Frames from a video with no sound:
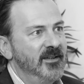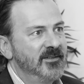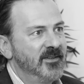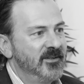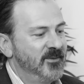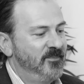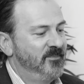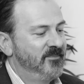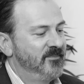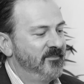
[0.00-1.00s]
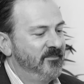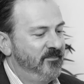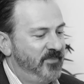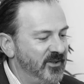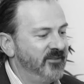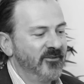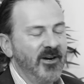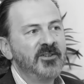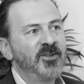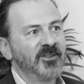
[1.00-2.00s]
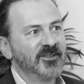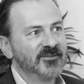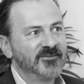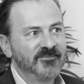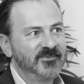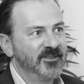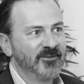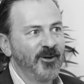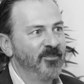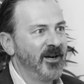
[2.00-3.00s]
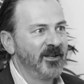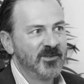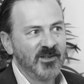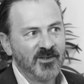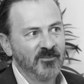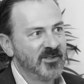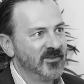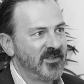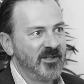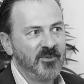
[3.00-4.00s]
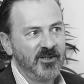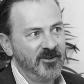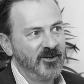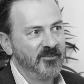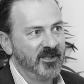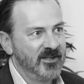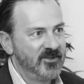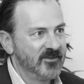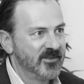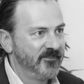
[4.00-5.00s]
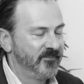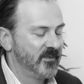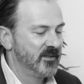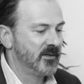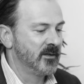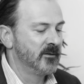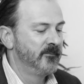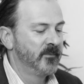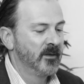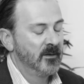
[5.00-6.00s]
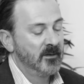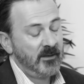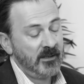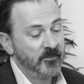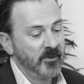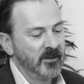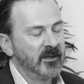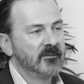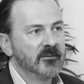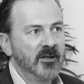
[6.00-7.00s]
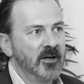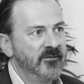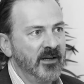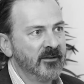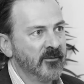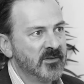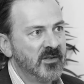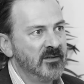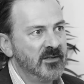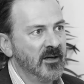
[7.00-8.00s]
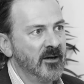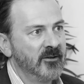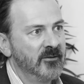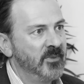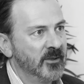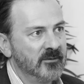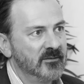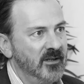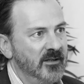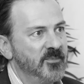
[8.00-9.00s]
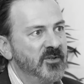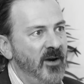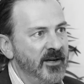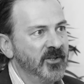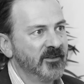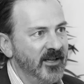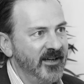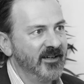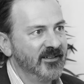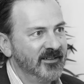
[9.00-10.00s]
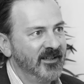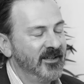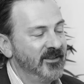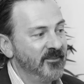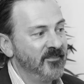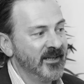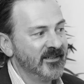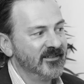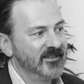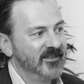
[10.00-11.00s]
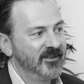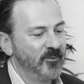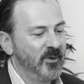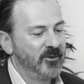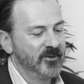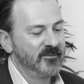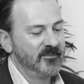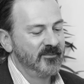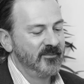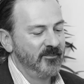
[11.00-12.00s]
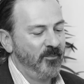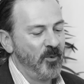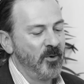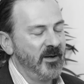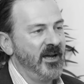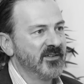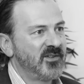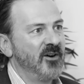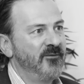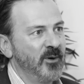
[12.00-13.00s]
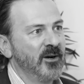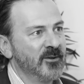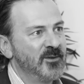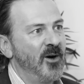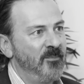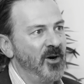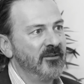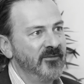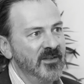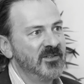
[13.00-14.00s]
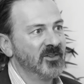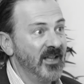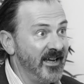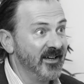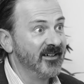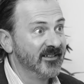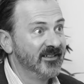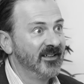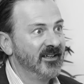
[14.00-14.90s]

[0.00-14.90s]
it's this proliferation of different operating systems and CPU combinations. So I had a brilliant co-founder and CTO who built an abstraction layer that meant that we could port our software on top of this layer